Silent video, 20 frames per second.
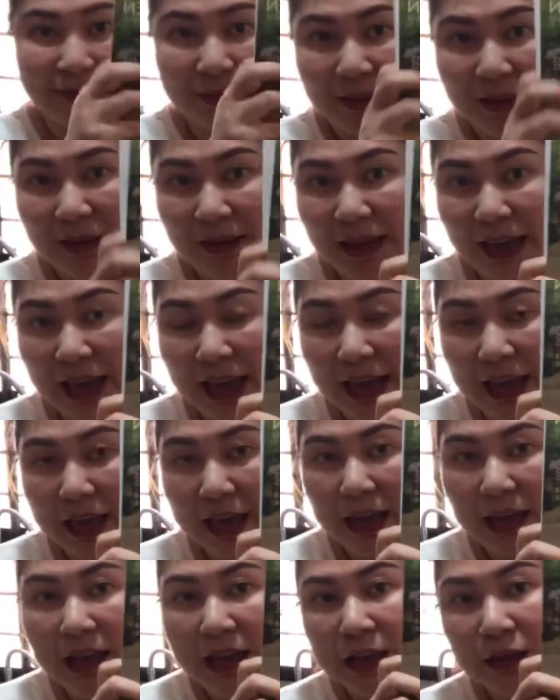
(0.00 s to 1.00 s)
Okay,
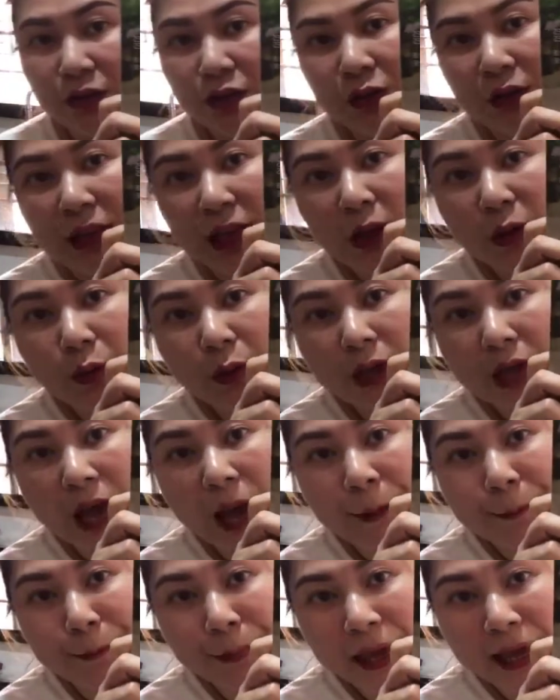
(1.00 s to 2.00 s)
today we
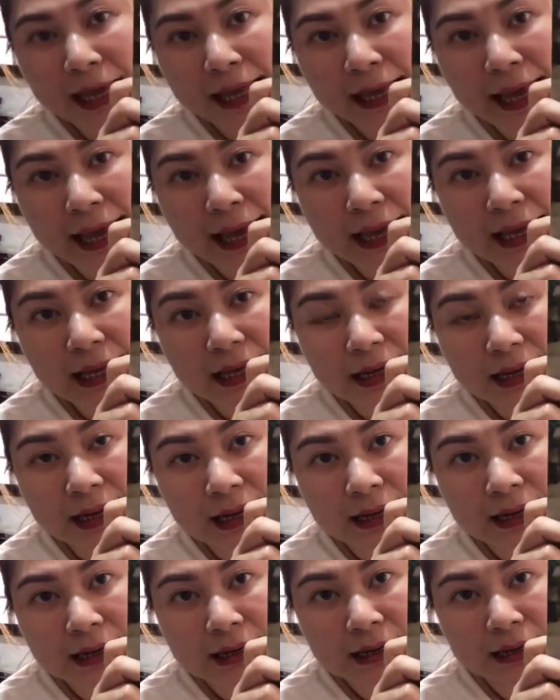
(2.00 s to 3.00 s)
are making
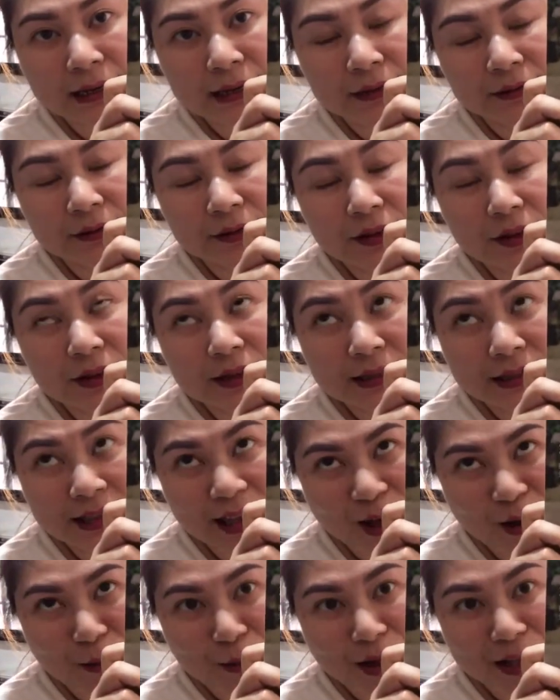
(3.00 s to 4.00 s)
a
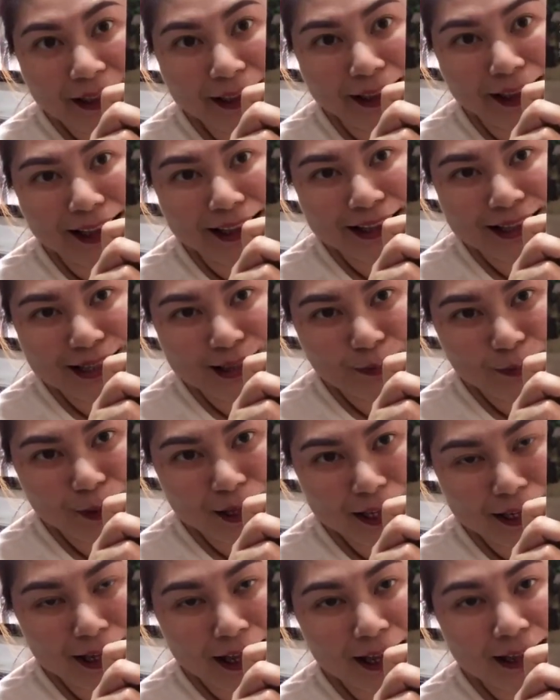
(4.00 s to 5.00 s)
salmon and
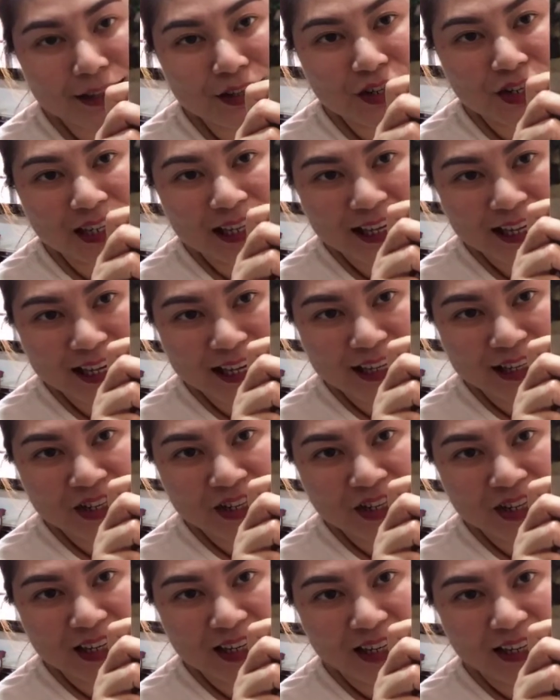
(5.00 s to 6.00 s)
spinach
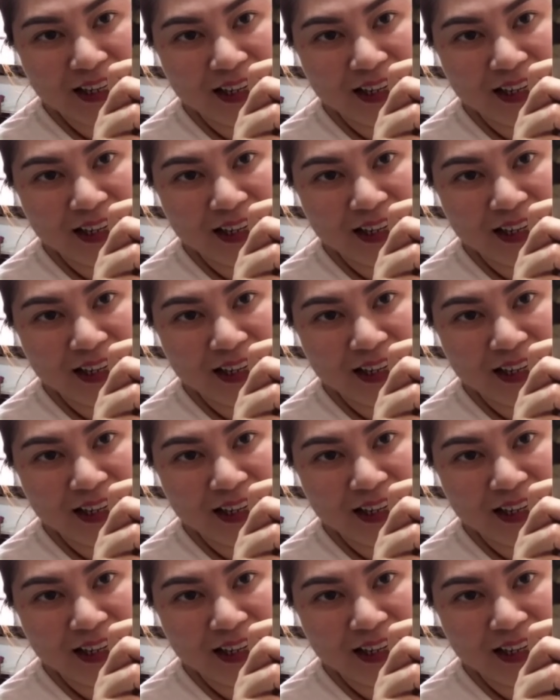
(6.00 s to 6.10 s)
quiche.